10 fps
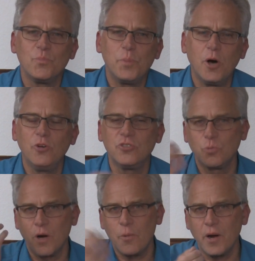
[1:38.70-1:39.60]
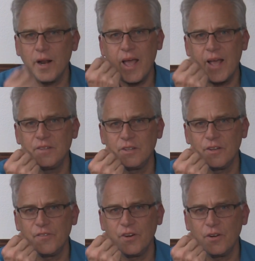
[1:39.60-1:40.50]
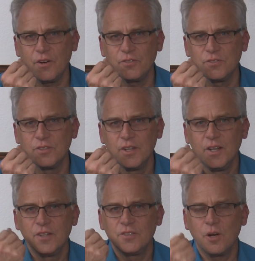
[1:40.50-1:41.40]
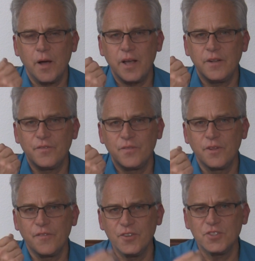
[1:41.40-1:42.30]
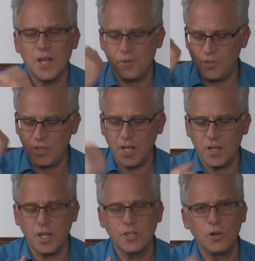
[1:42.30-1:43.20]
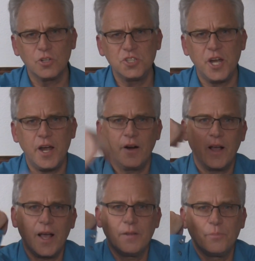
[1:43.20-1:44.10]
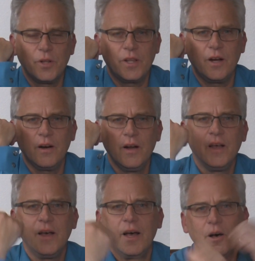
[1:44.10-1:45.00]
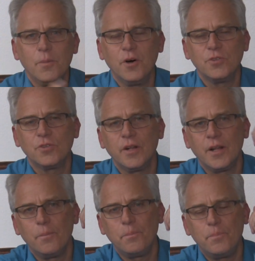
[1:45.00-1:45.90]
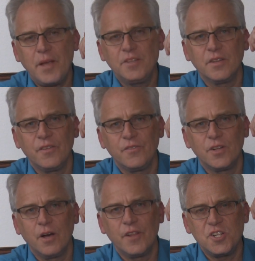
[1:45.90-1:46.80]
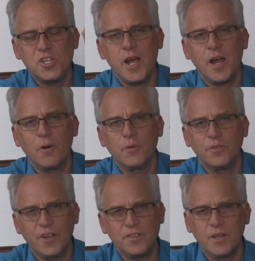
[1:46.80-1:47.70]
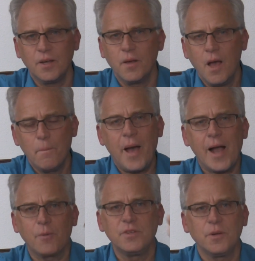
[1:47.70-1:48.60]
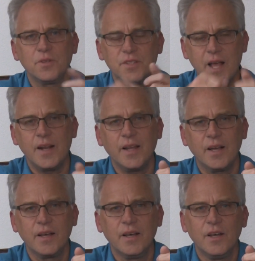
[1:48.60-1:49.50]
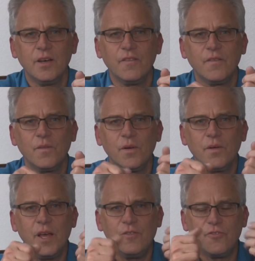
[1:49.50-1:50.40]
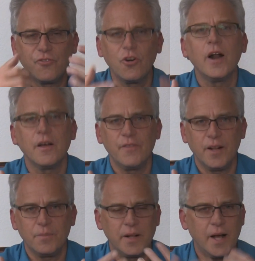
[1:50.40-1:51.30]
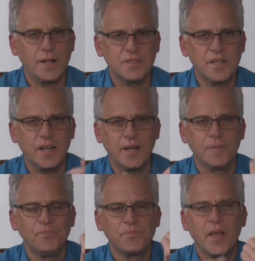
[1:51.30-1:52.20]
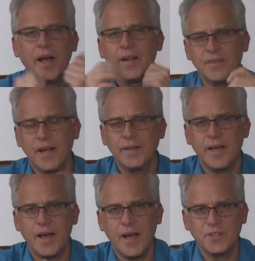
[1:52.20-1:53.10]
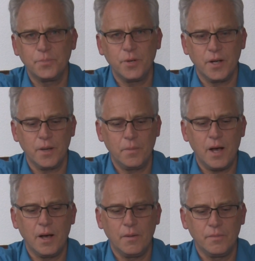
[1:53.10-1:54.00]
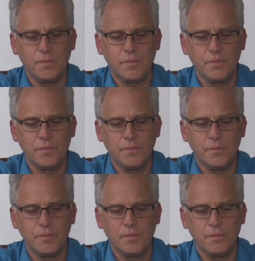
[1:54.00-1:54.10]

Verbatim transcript: poses where I wanted hands in the photos. So I, had, the first day I was using a, a, tall chair and I had them put their elbows on the base of the, of the chair. It was facing backwards. They were standing in front of it, but not sitting. And the second day I actually put a, a